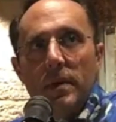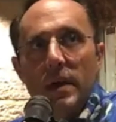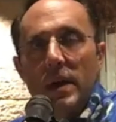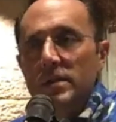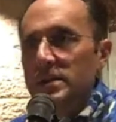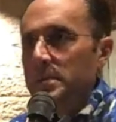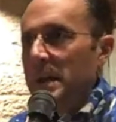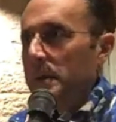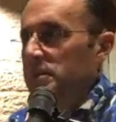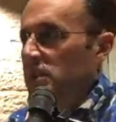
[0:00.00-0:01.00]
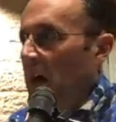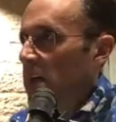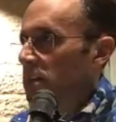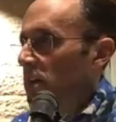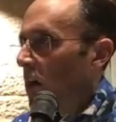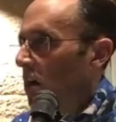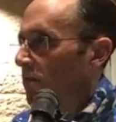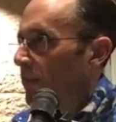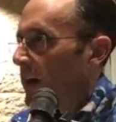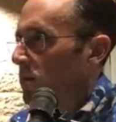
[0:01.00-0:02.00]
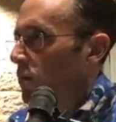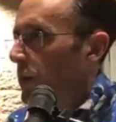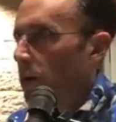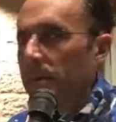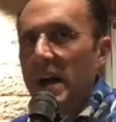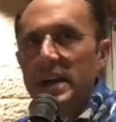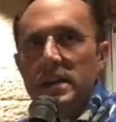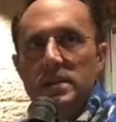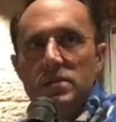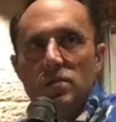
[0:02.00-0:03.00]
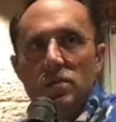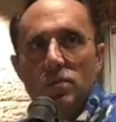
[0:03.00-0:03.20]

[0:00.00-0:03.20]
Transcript: and are sometimes shocked and horrified when our body doesn't